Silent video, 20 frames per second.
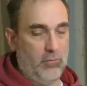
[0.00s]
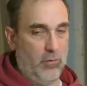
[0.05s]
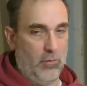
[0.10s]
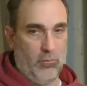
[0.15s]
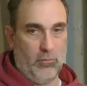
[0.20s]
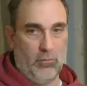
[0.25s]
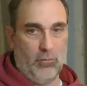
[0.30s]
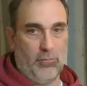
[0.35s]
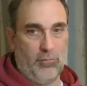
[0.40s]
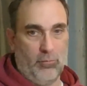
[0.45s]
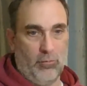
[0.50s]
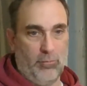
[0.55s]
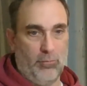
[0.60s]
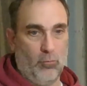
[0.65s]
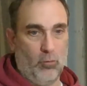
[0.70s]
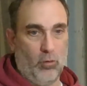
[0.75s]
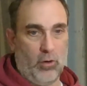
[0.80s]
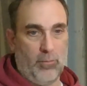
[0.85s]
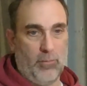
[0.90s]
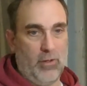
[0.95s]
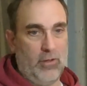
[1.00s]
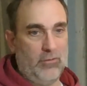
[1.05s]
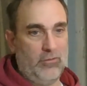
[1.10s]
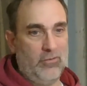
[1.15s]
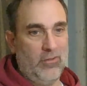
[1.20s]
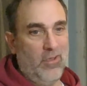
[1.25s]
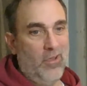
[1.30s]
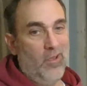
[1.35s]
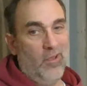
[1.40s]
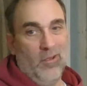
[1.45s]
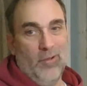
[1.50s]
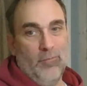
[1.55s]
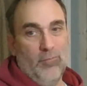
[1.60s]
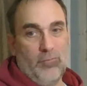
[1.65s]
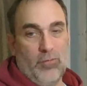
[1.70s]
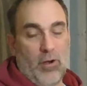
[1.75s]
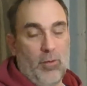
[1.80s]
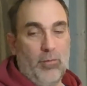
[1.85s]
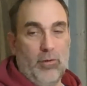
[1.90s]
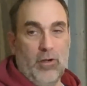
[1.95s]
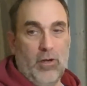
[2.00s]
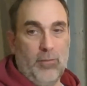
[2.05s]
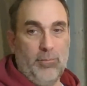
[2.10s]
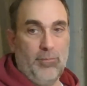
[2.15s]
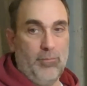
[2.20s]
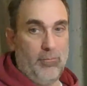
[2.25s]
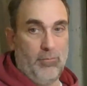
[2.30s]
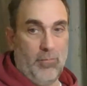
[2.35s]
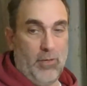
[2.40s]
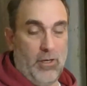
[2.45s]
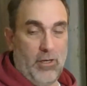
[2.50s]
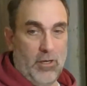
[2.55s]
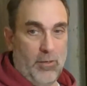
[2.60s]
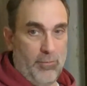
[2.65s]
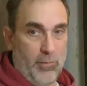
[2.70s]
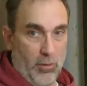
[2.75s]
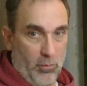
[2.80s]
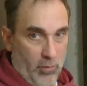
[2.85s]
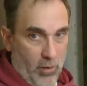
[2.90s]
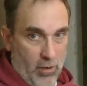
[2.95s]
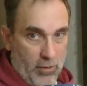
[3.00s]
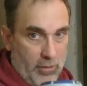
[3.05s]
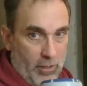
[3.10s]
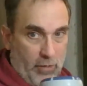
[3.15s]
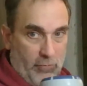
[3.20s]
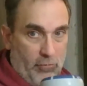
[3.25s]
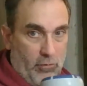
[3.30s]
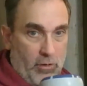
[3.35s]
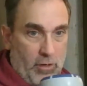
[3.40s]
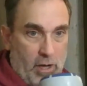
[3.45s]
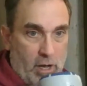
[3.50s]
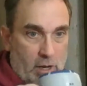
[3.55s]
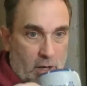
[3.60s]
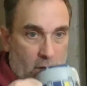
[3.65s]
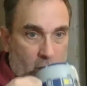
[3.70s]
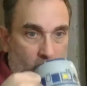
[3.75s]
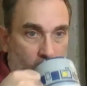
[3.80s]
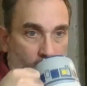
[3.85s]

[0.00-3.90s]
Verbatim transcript: you know, with, with workmates, probably not, might not be a reality ever again.